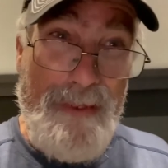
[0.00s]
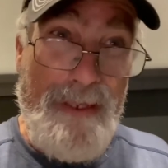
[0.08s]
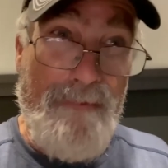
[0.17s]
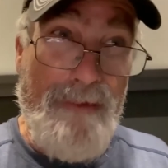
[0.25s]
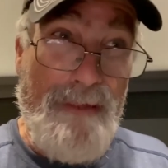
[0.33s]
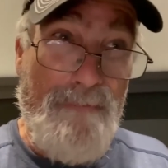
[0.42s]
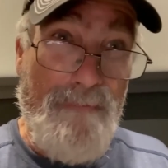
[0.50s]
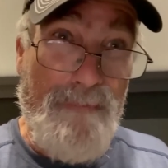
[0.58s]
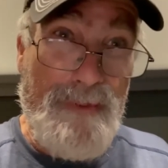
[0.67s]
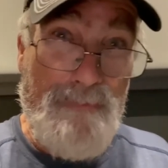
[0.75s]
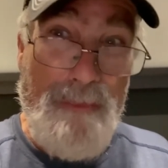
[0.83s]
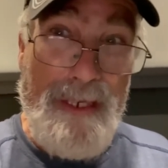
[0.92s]
They've got
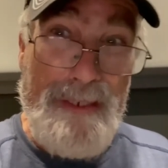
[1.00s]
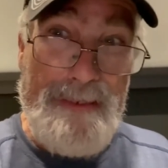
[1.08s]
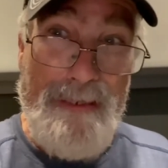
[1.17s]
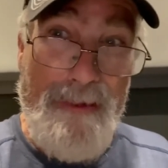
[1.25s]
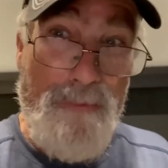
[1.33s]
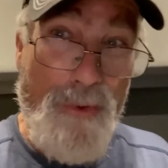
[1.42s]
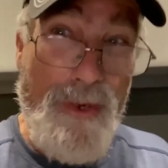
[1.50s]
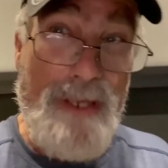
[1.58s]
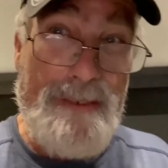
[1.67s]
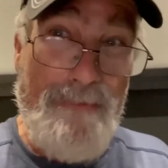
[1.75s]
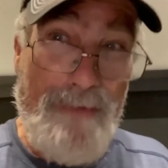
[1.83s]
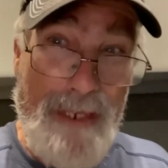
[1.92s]
money saved. The point
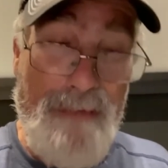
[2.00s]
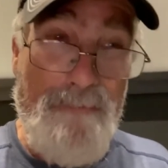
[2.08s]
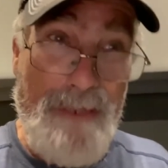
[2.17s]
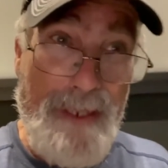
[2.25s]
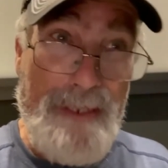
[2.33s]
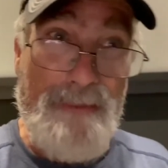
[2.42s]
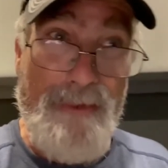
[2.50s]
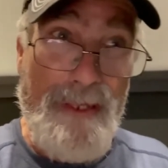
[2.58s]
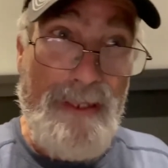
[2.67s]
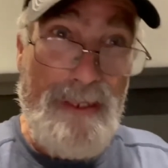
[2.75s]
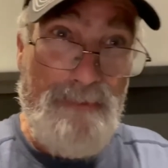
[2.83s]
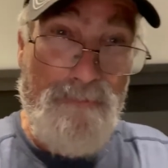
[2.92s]
is, they've got money so they
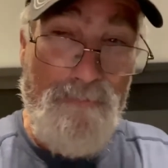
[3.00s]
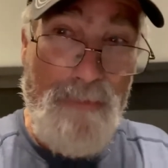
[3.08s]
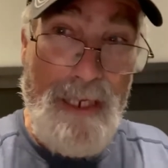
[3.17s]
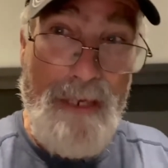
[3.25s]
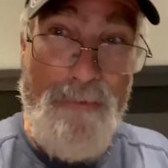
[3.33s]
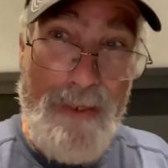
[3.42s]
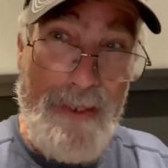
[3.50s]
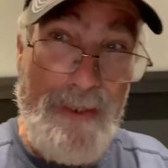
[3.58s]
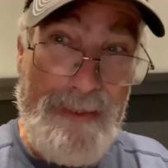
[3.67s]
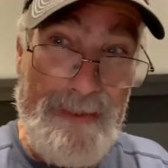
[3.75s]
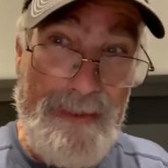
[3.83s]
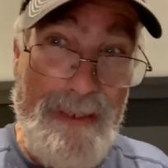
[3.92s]
can just buy one of
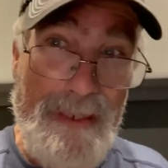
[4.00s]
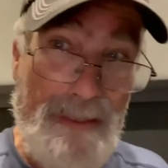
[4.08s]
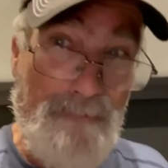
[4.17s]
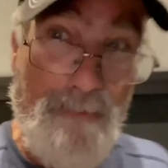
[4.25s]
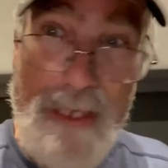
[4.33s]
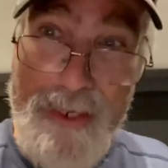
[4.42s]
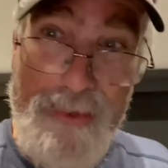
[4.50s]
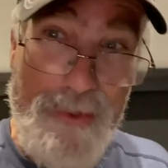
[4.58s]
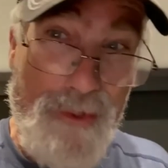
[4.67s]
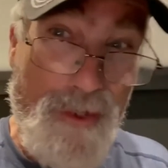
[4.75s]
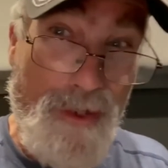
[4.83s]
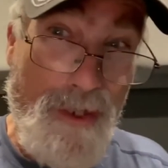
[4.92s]
these things, buy their
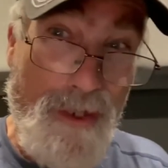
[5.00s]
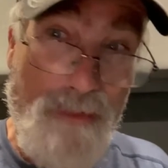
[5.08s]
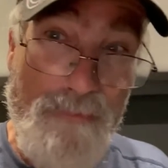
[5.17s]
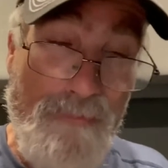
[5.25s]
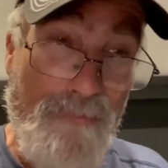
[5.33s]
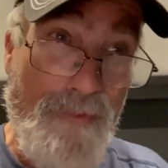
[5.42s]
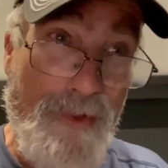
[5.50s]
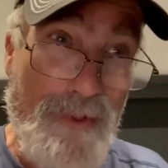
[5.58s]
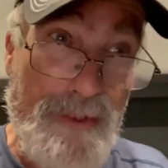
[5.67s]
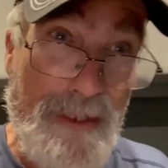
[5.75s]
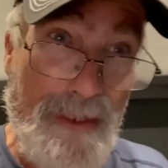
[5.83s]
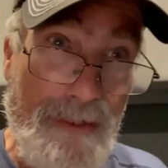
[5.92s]
car,
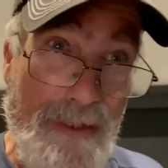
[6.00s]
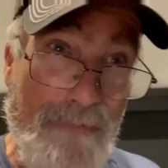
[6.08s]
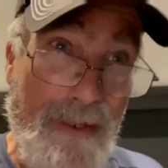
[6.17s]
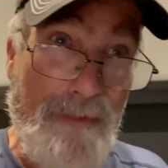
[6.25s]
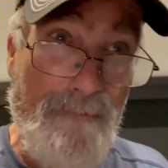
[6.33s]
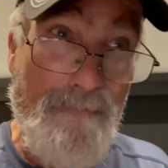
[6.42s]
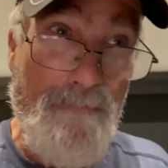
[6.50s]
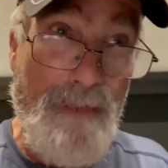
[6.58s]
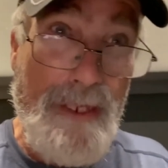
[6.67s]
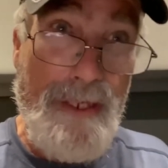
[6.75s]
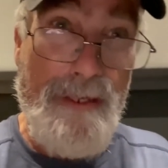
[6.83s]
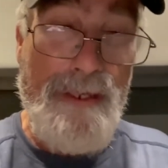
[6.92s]
furnish it. They've got
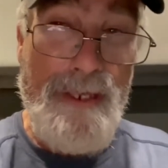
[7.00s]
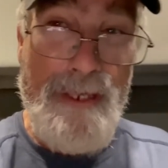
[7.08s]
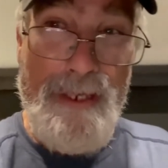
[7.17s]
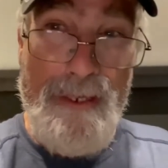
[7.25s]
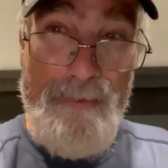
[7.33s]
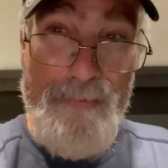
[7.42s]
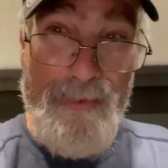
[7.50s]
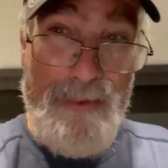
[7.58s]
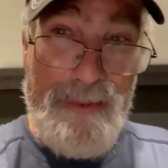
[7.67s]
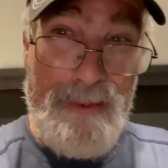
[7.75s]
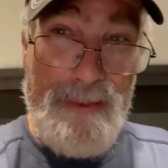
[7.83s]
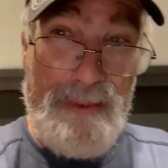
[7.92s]
money
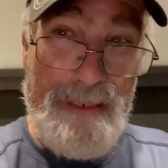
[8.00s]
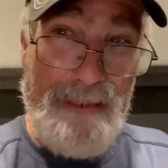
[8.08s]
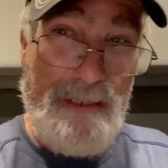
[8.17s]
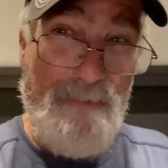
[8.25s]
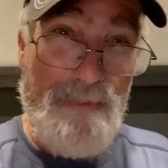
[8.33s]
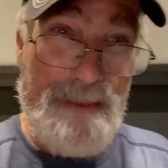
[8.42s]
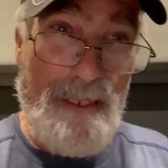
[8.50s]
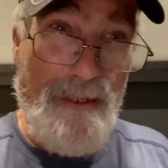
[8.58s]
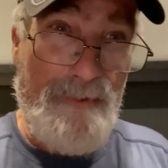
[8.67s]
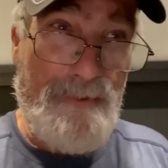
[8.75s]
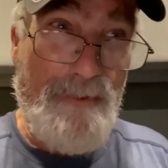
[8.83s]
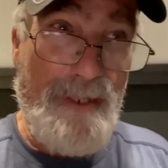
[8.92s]
set
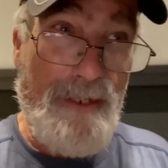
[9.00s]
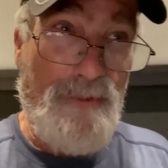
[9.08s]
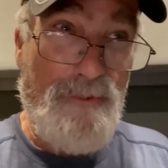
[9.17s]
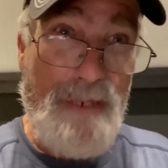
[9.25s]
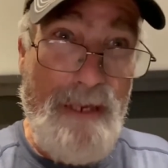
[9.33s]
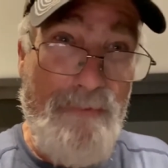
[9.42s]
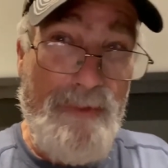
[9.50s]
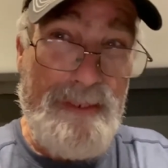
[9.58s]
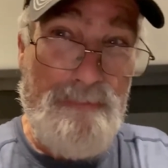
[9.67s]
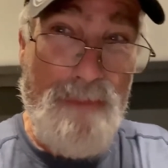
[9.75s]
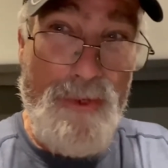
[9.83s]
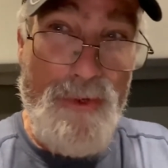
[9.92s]
themselves where they could drive in
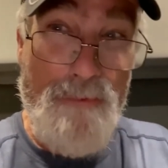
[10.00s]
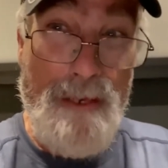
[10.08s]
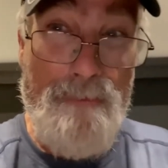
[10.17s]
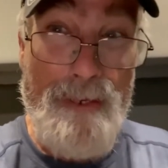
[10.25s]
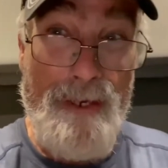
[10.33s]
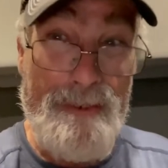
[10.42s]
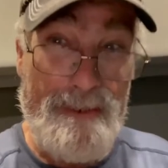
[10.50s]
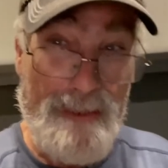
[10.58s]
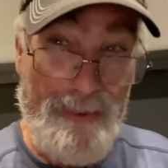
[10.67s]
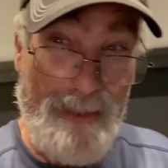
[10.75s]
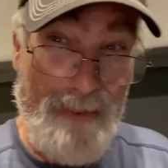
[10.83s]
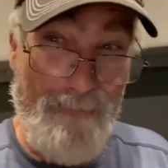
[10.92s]
this motorhome. My parents
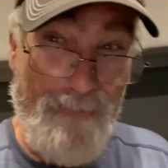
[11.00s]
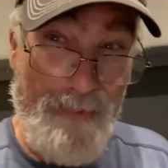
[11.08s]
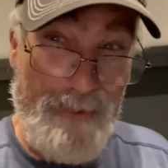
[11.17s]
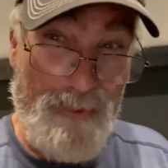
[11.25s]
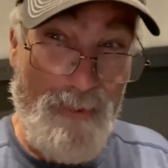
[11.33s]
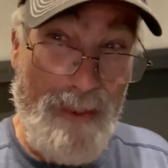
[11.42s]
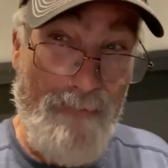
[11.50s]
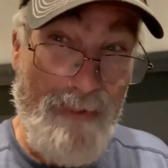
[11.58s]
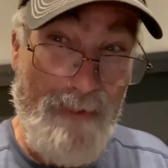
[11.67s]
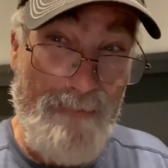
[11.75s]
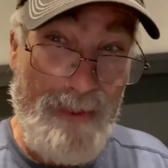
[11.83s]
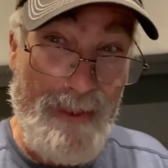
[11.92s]
did that for
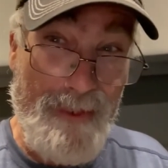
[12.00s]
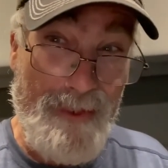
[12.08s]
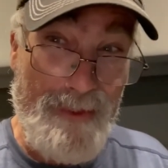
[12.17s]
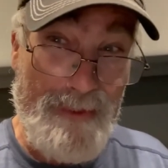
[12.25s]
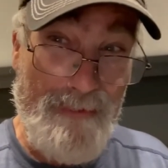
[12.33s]
25 years.